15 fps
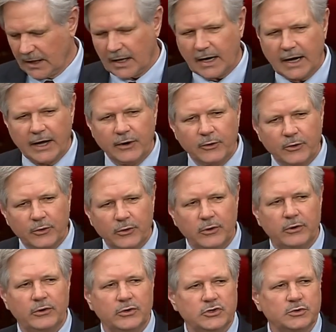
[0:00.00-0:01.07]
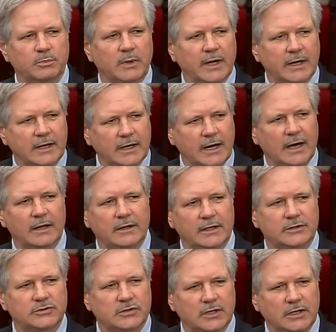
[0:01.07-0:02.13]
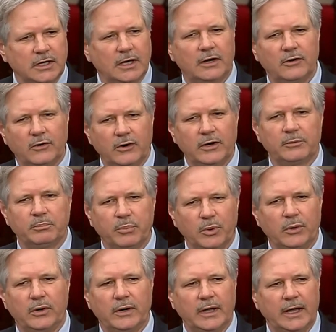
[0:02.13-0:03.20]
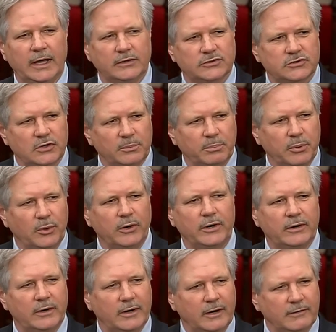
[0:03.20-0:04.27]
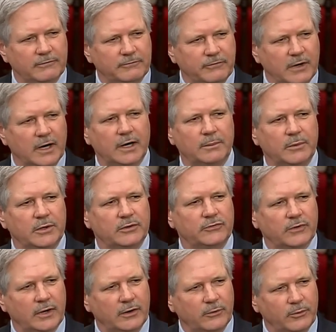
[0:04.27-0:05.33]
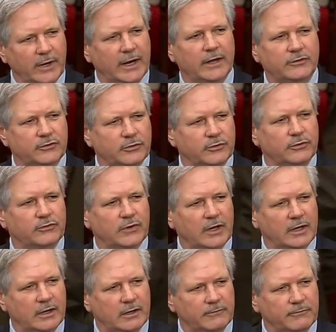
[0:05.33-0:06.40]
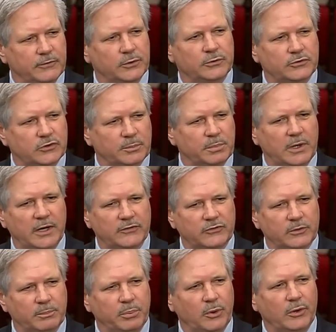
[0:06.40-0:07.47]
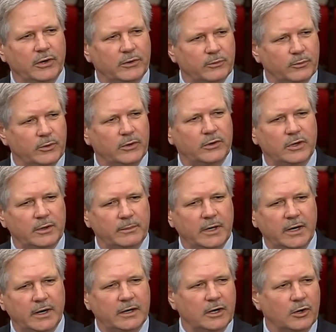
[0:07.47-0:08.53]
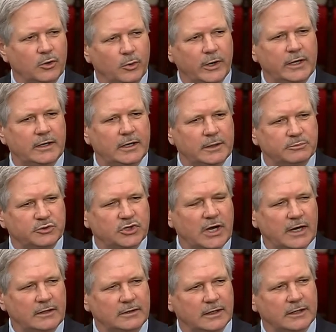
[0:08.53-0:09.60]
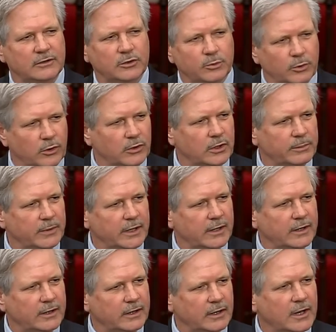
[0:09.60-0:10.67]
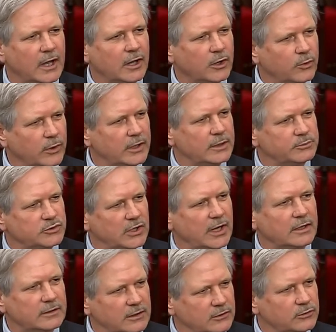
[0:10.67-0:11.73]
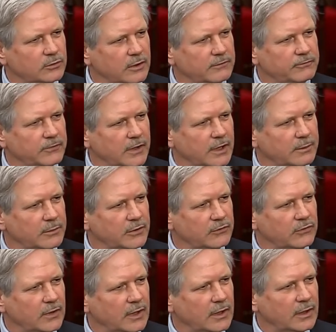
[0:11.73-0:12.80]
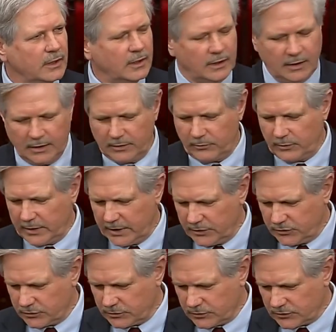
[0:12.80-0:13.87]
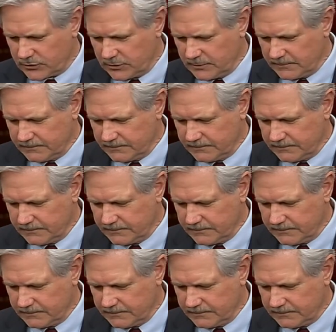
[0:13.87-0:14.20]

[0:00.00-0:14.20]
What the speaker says: I urge my colleagues to get on board and support our farmers, our ranchers, and our food supply. Support rural America. Quit objecting to rural America. Quit objecting to our farmers and ranchers.